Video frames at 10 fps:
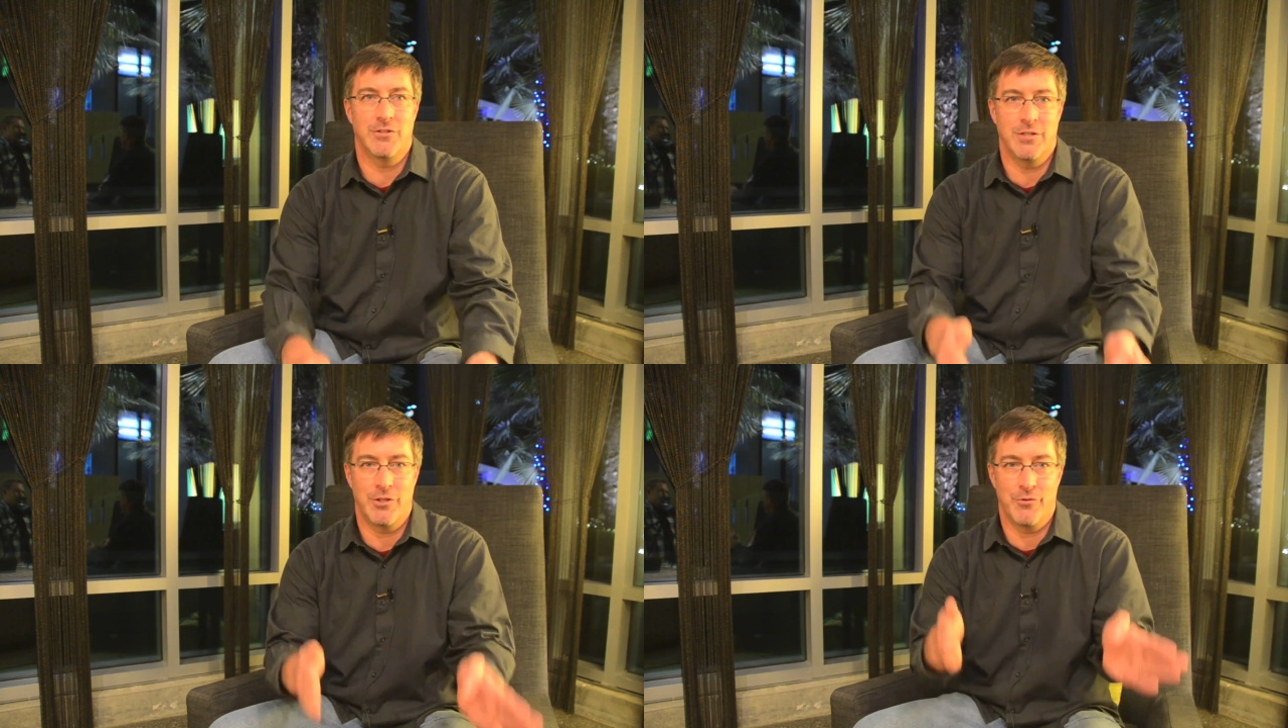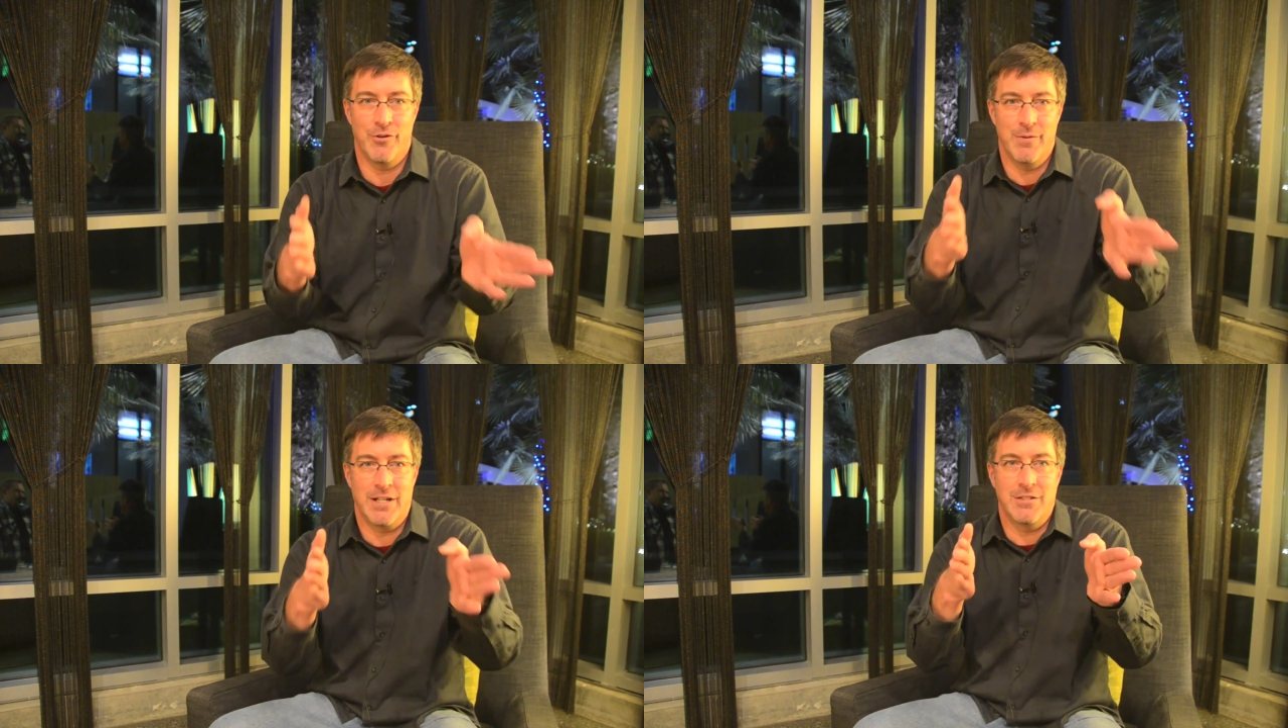so that the
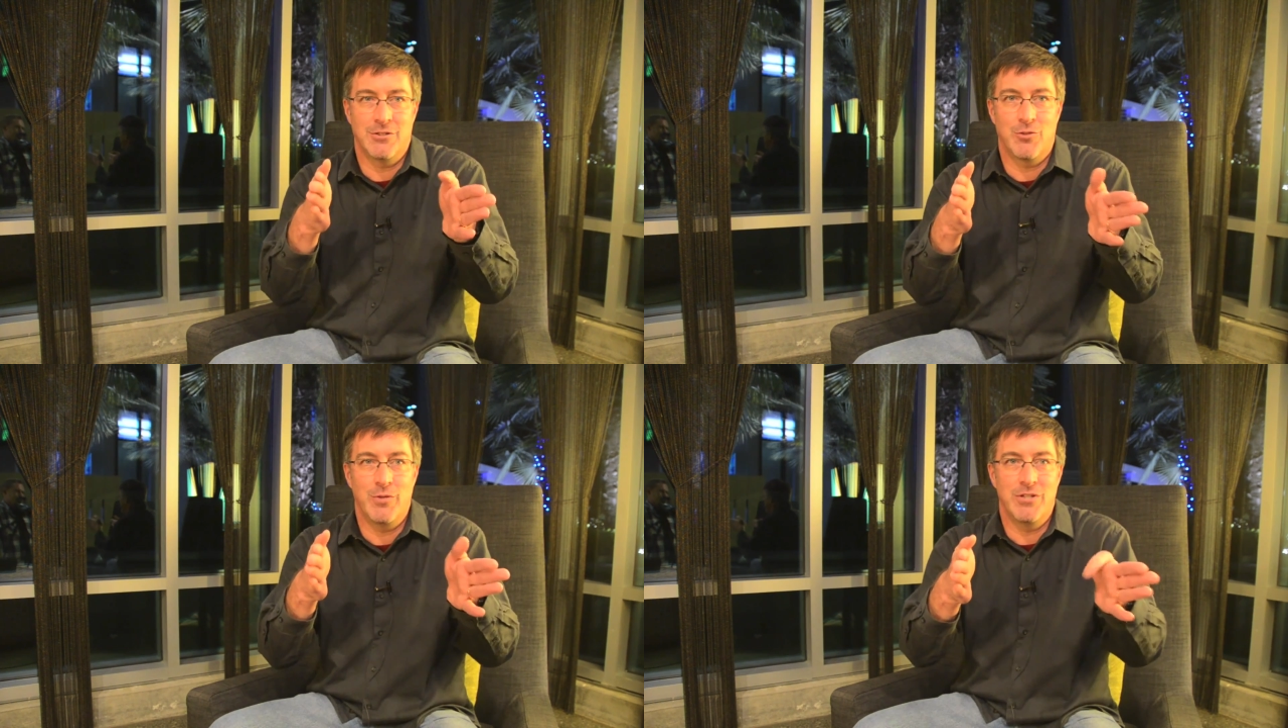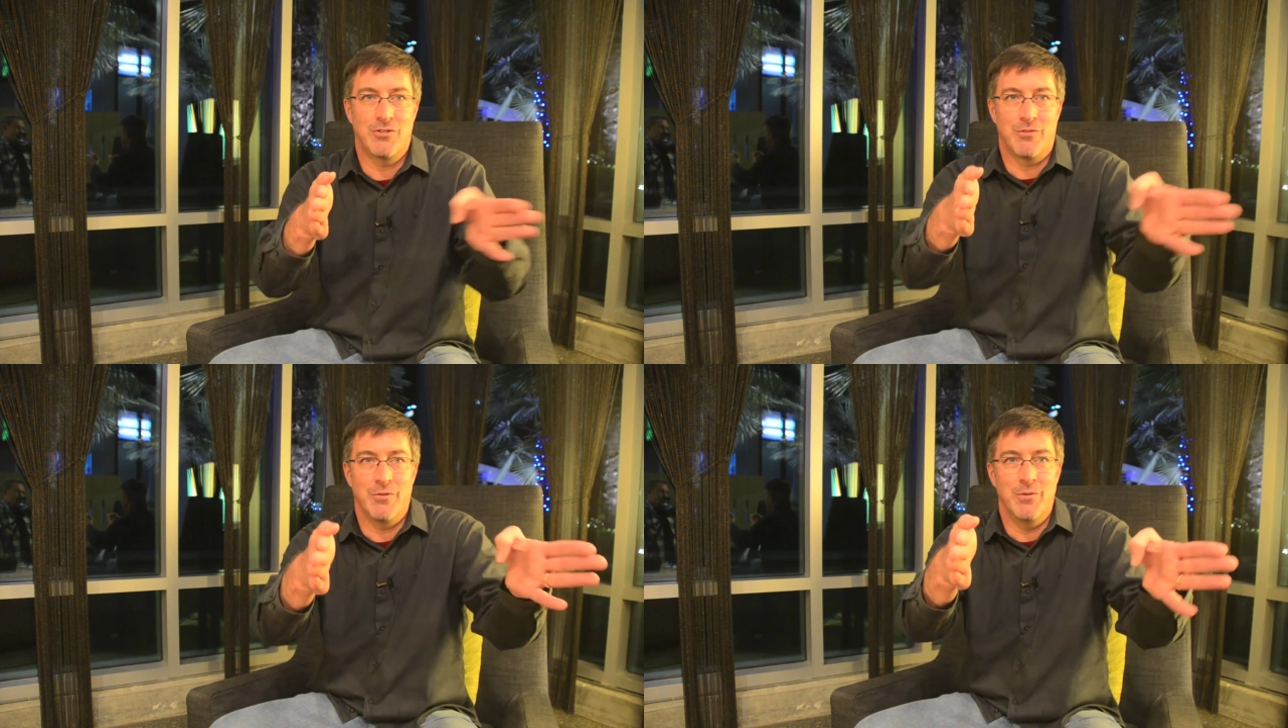robot can squeeze
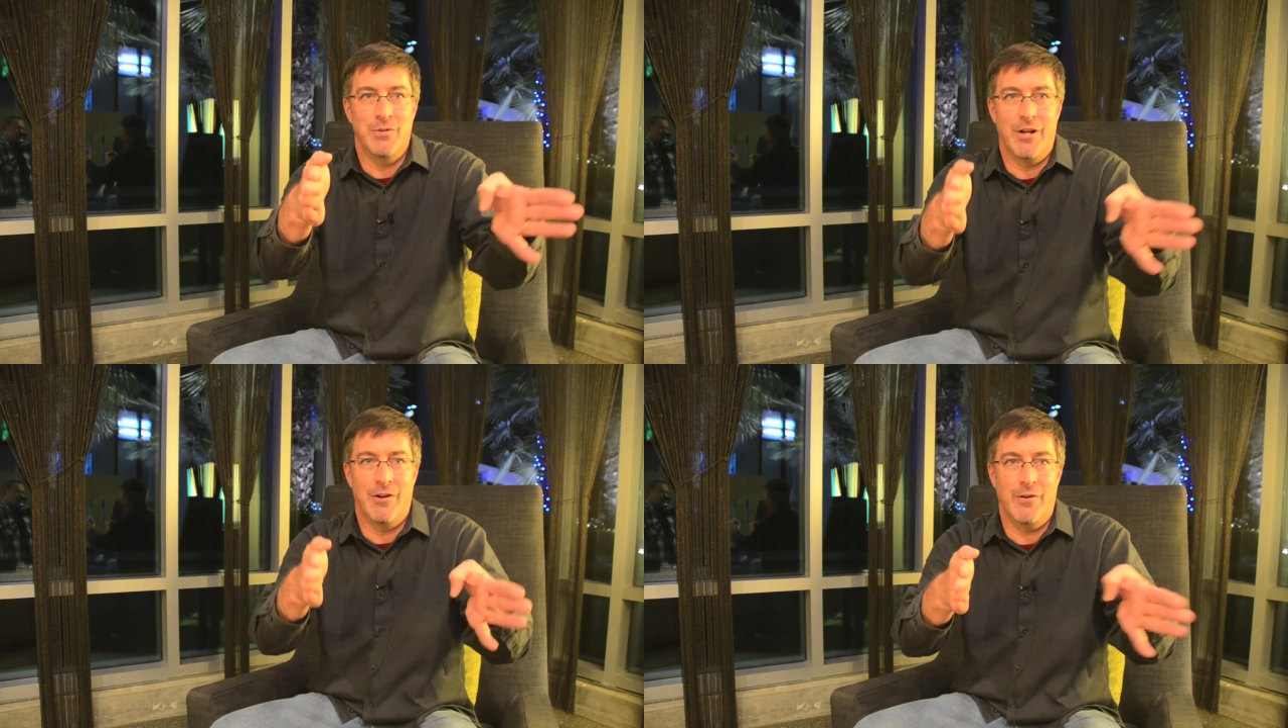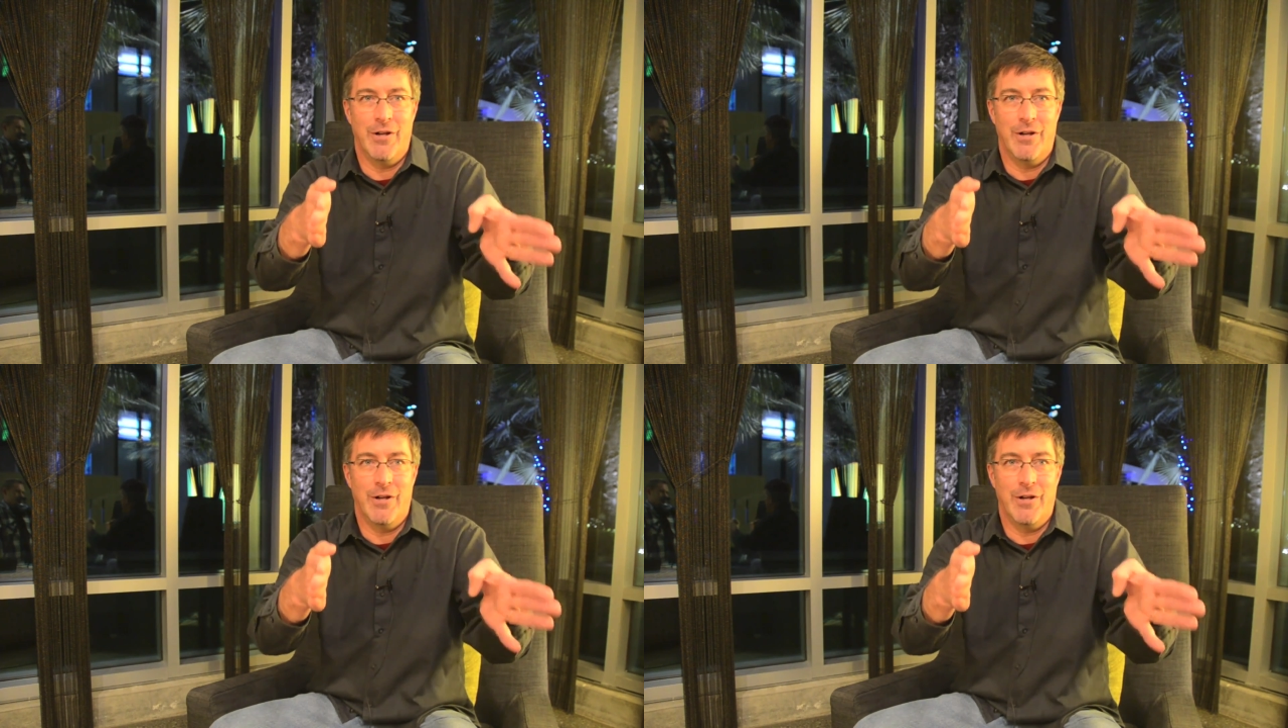through narrow